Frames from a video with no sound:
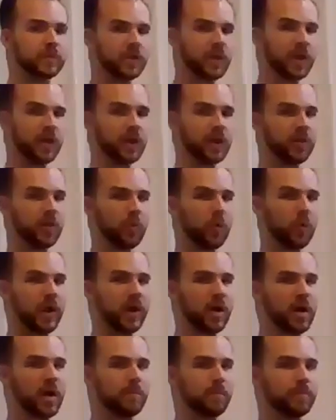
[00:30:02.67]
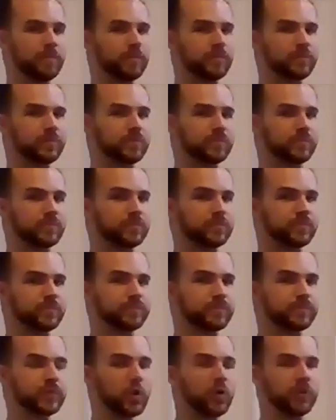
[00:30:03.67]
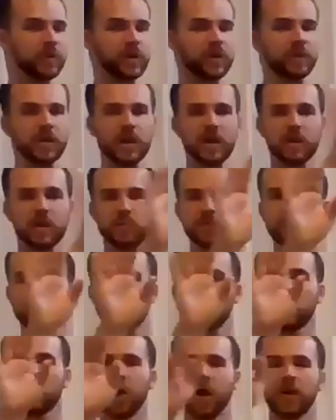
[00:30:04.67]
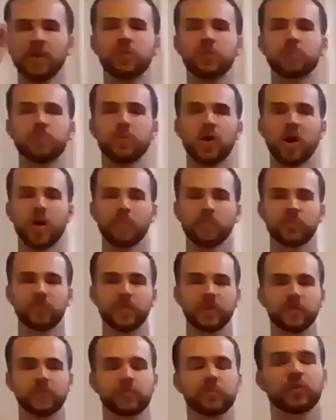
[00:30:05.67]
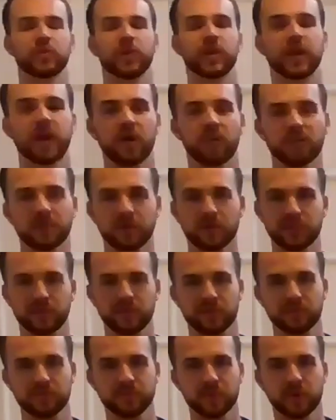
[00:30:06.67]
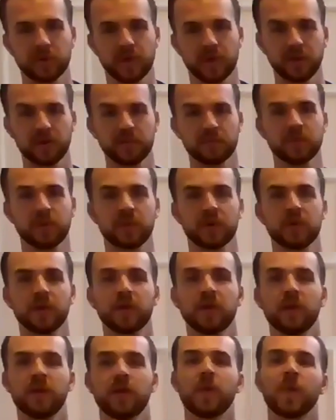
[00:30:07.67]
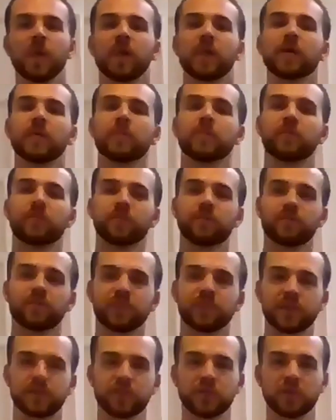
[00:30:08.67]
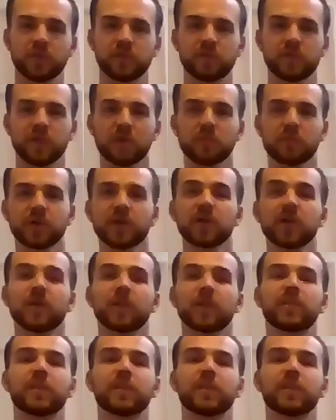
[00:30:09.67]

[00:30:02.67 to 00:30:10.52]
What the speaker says: And on the way up, only on the and before one, your palms face straight outwards, okay? That's a good summary.